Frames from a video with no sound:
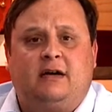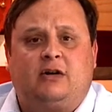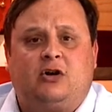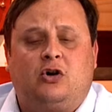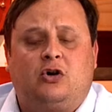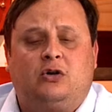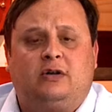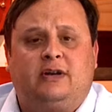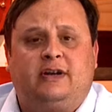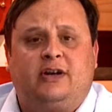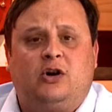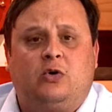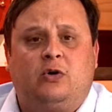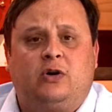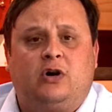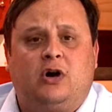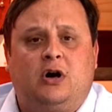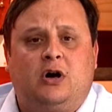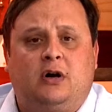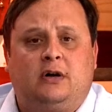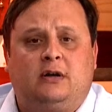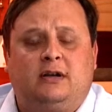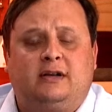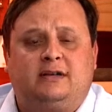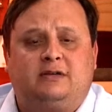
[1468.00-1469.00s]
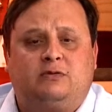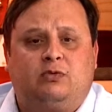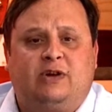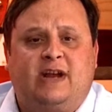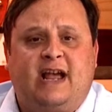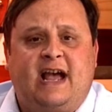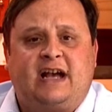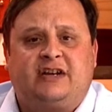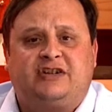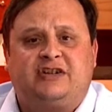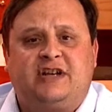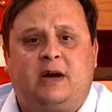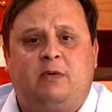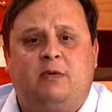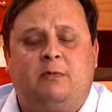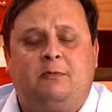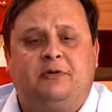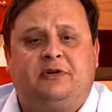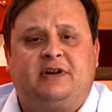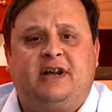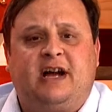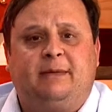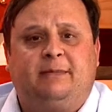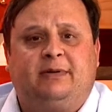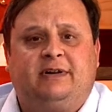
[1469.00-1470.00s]
currently going on, let's rehash that one more
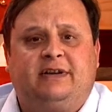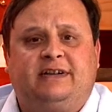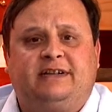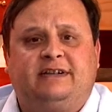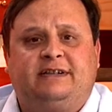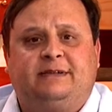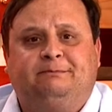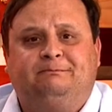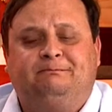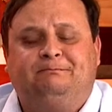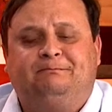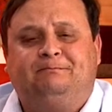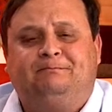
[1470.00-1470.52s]
time, please.